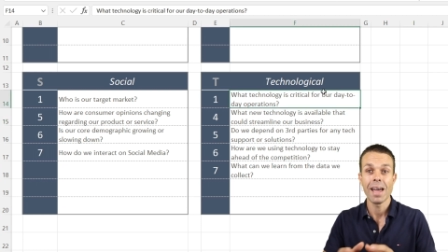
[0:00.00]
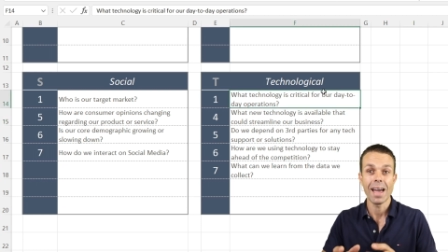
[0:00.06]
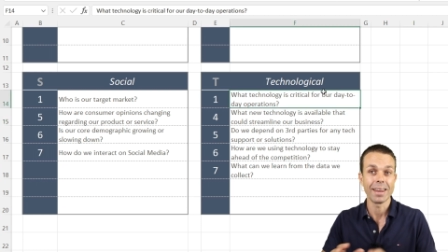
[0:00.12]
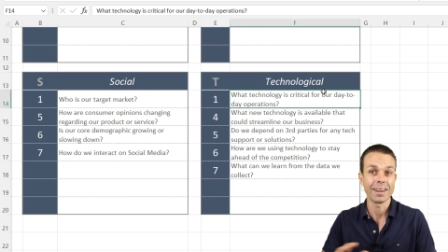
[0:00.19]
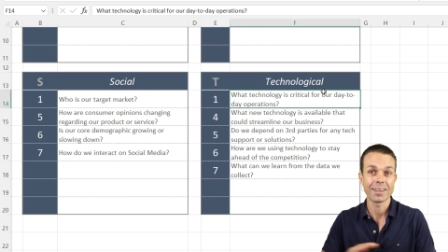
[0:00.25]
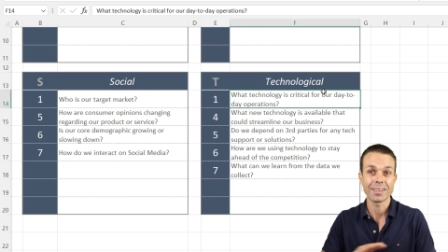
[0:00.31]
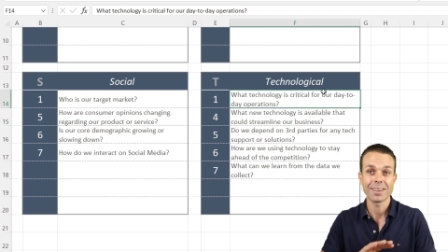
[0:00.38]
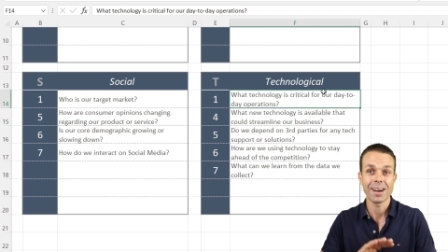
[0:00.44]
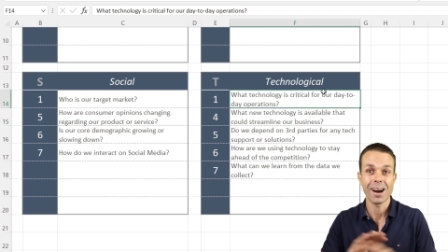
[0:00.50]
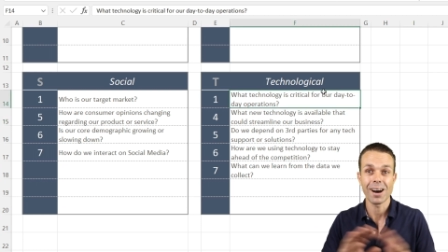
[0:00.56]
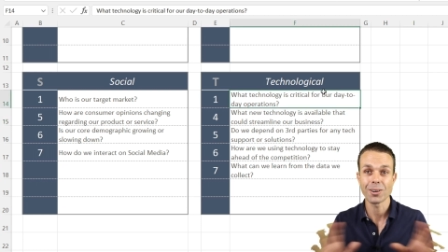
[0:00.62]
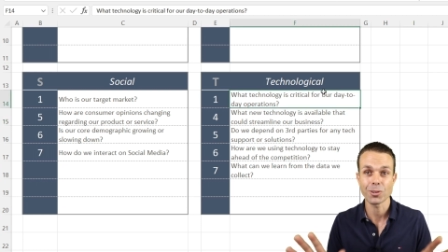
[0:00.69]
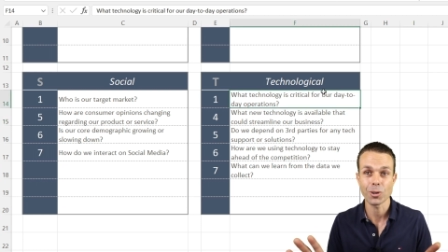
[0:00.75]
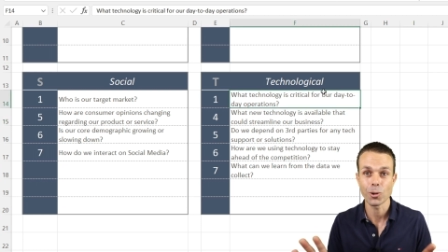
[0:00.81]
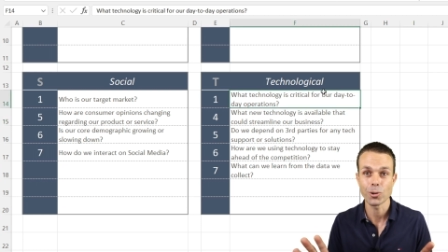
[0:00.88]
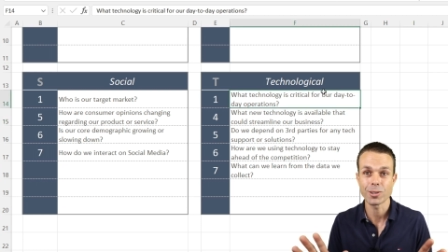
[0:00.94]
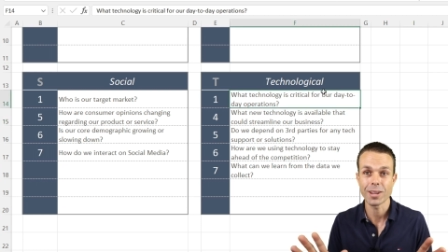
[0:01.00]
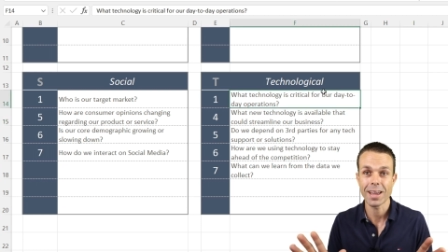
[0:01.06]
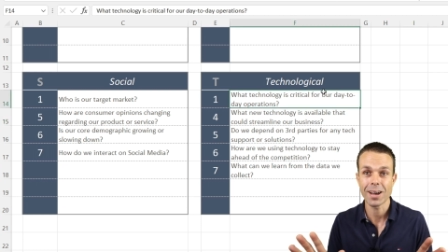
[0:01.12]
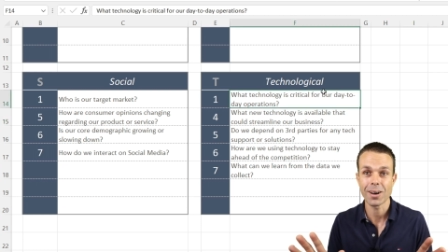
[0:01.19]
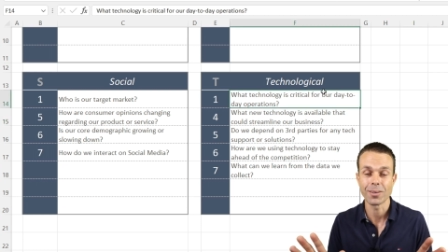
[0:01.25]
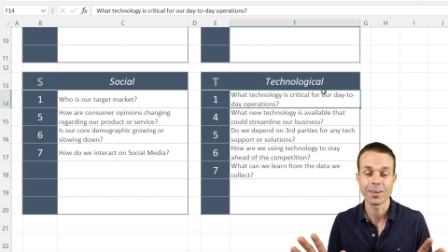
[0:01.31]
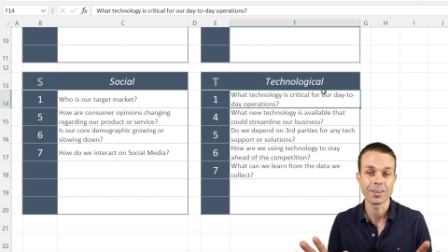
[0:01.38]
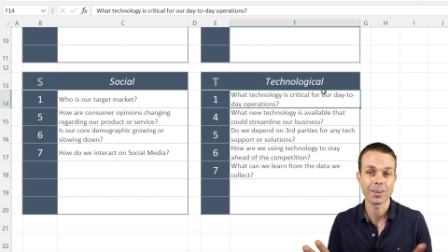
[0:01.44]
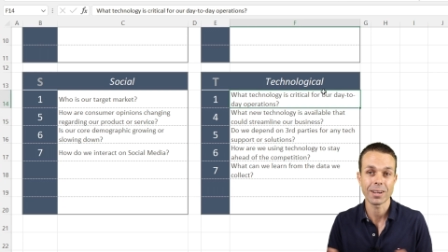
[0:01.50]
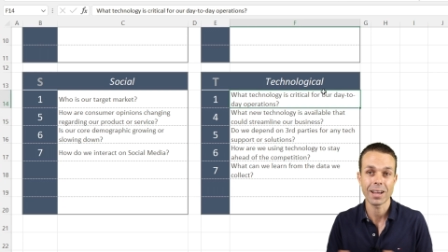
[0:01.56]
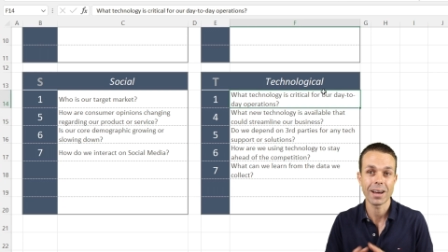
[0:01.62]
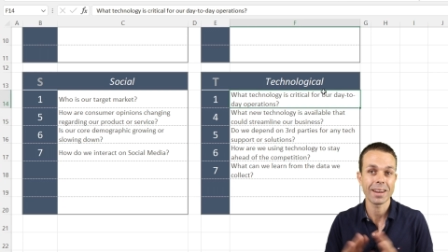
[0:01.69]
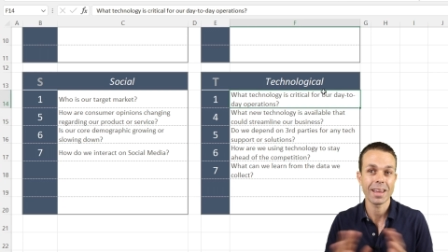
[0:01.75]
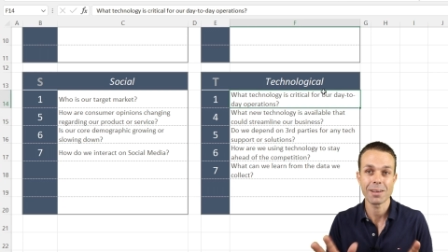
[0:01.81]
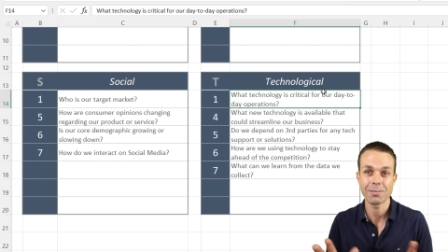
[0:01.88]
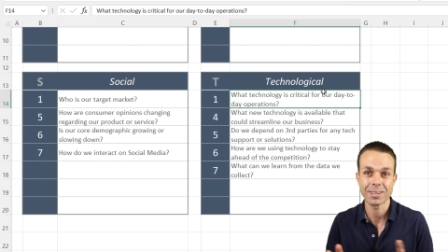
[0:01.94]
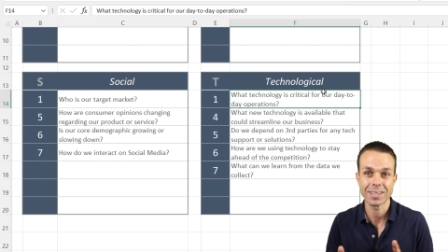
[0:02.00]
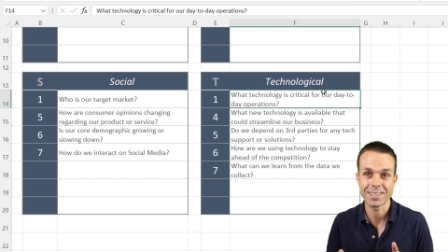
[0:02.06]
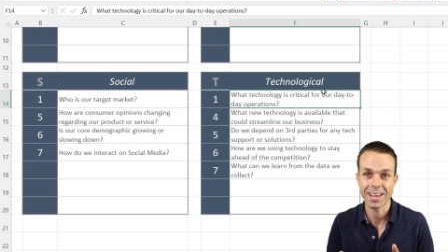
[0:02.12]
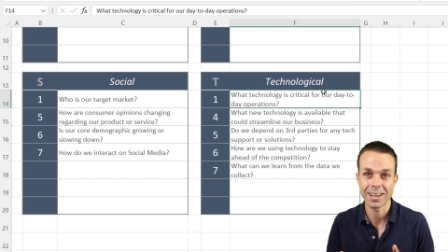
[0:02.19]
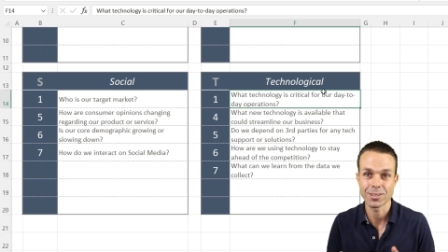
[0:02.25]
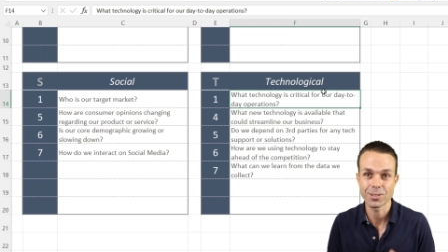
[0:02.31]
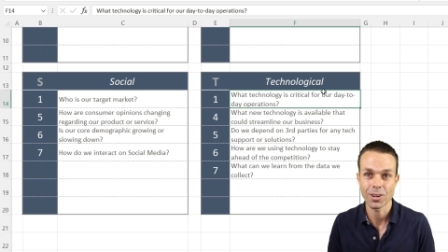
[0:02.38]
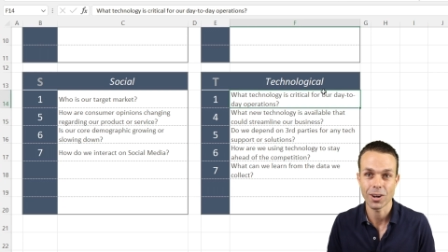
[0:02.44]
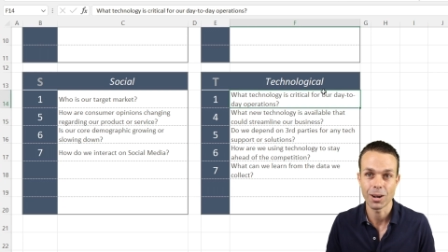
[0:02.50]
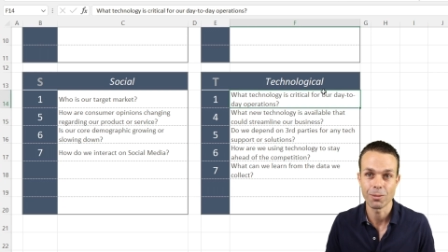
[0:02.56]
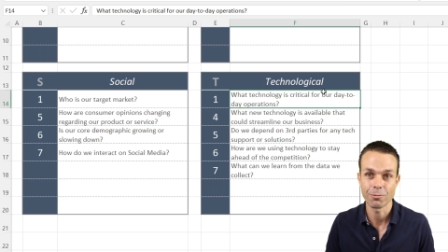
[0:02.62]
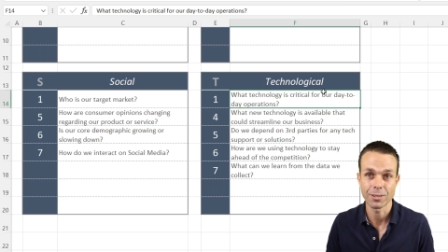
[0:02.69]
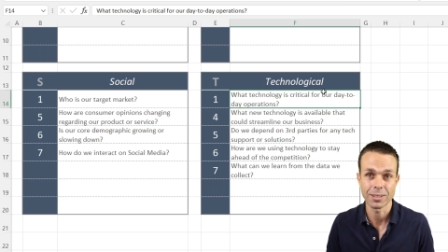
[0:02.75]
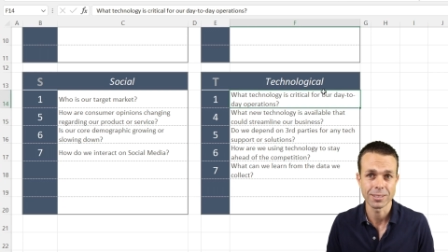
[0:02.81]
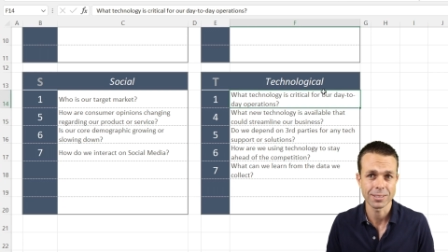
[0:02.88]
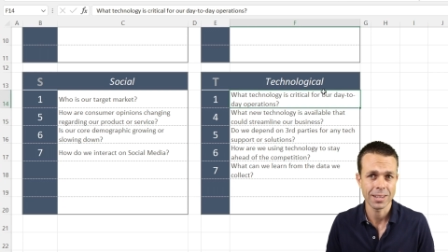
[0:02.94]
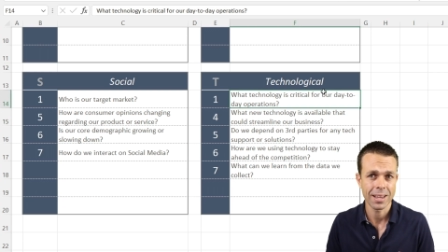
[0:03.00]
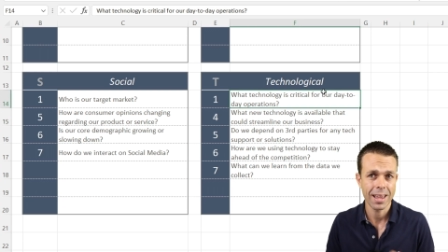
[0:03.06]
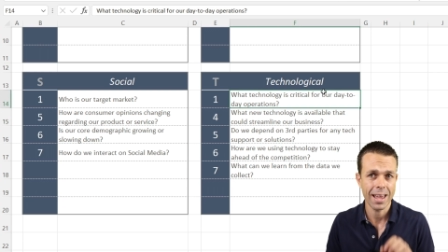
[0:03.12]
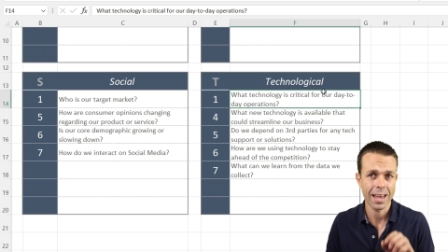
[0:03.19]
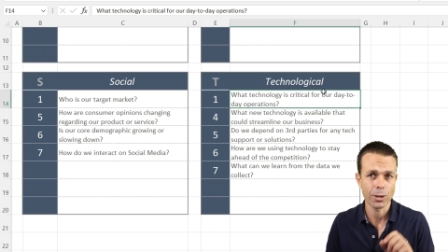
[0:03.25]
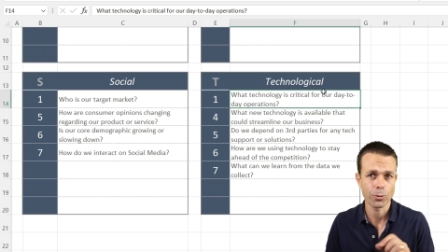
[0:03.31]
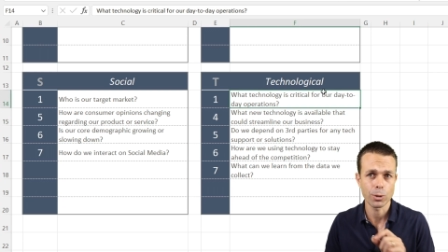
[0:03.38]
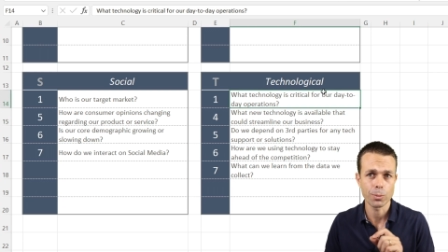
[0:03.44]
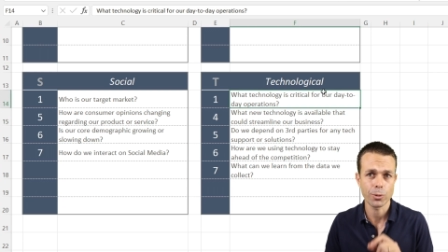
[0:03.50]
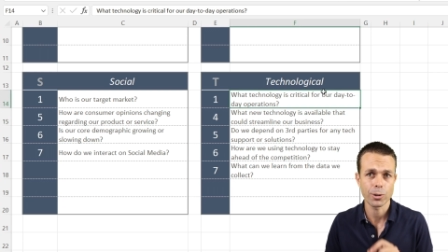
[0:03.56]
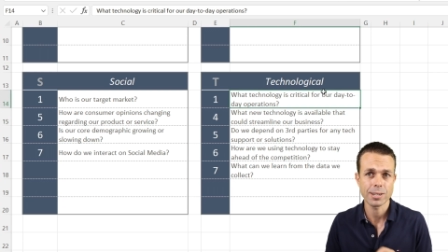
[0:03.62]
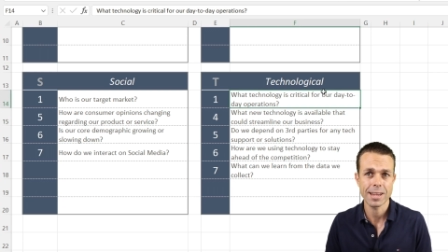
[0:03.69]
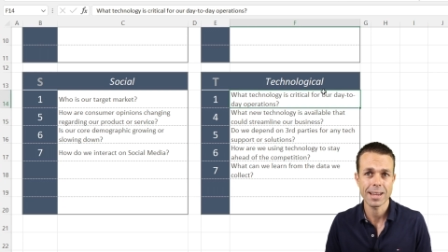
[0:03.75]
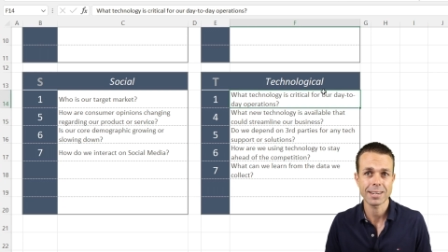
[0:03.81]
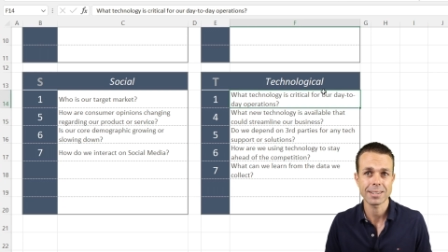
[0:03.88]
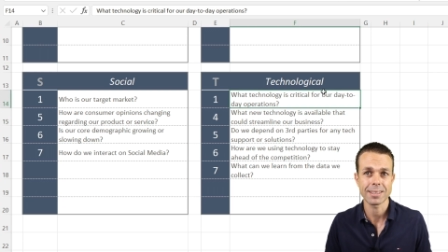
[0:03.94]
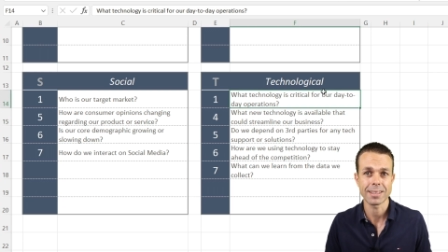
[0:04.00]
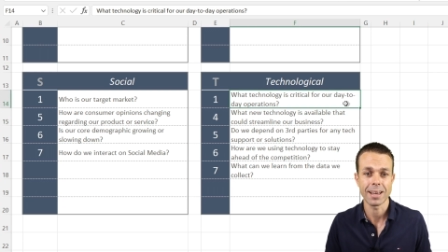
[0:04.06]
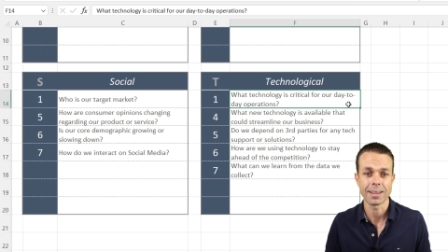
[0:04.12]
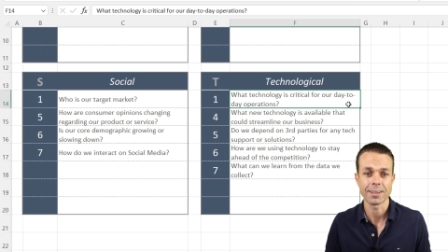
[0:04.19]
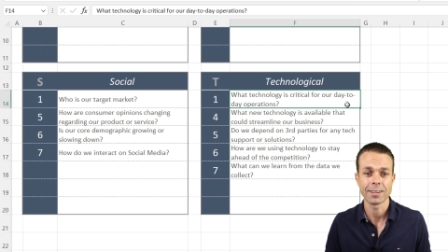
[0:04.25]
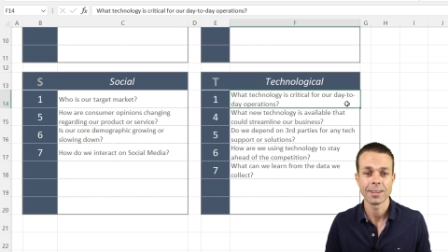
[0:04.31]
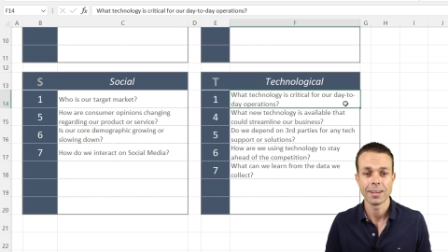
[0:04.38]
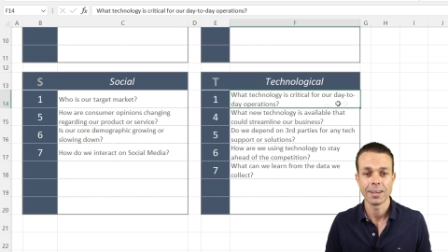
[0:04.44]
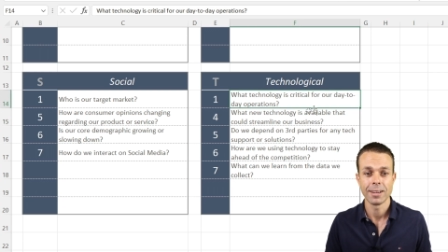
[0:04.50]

And it can't go down, it can't have any downtime for this. How do we protect that?